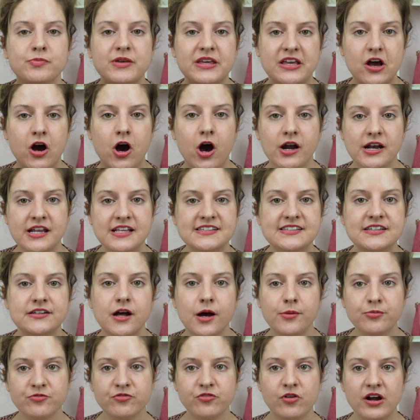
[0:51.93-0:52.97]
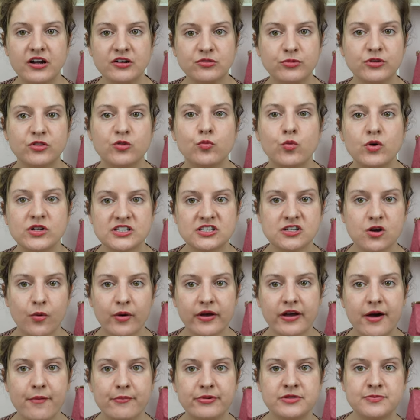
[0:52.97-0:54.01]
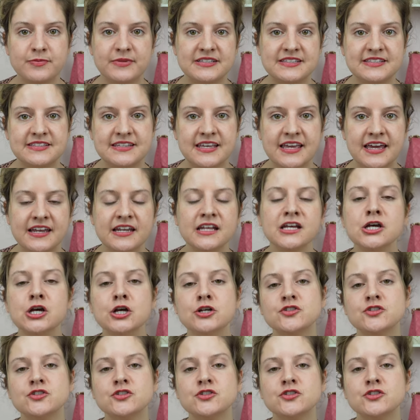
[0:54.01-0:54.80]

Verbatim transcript: be honest and upfront with what's going on with my skin